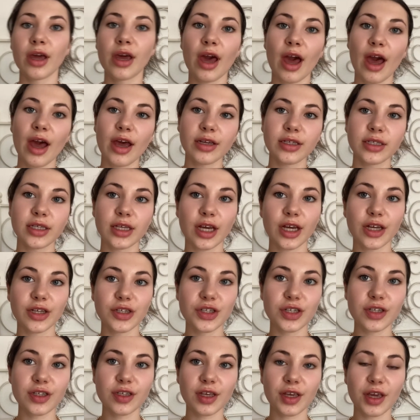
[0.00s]
guys, I
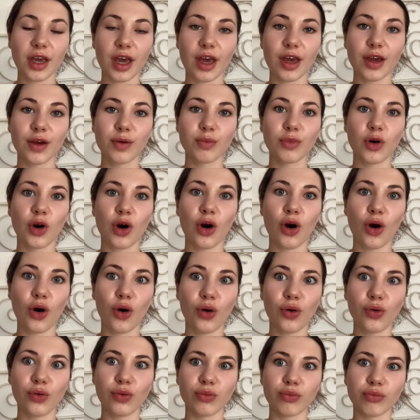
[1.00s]
just came
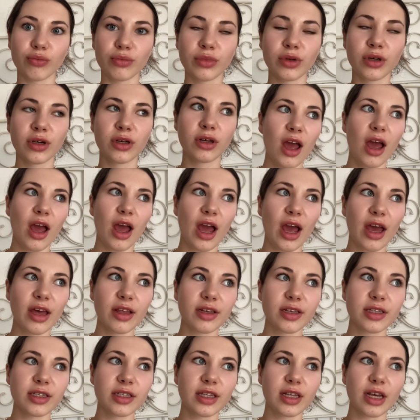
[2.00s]
home and
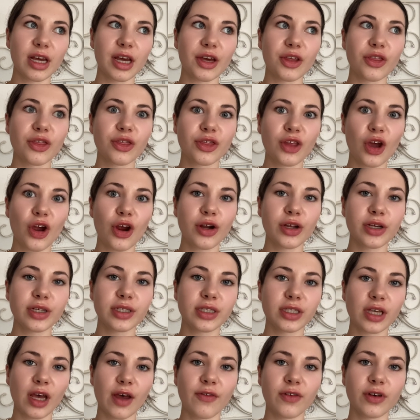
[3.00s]
it's like
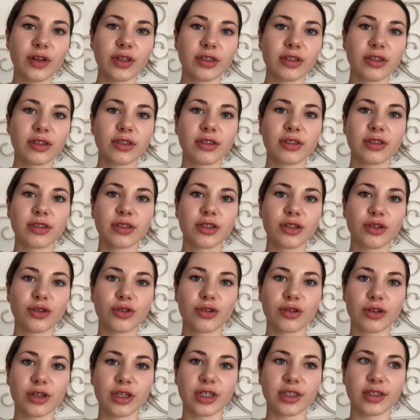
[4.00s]
37
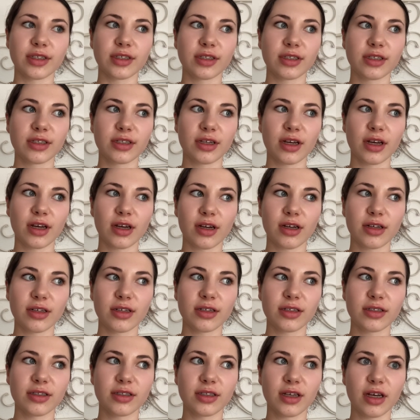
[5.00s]
degrees
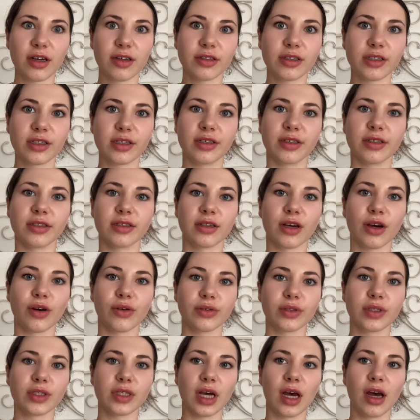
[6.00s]
Celsius
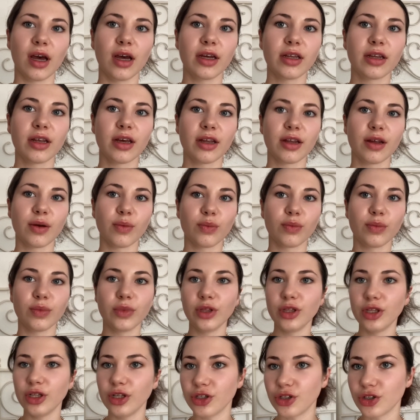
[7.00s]
outside and
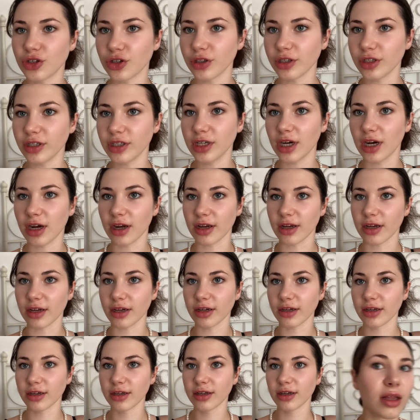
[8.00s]
I'm literally
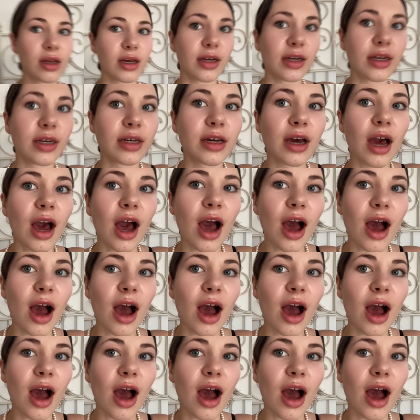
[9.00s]
dying. Like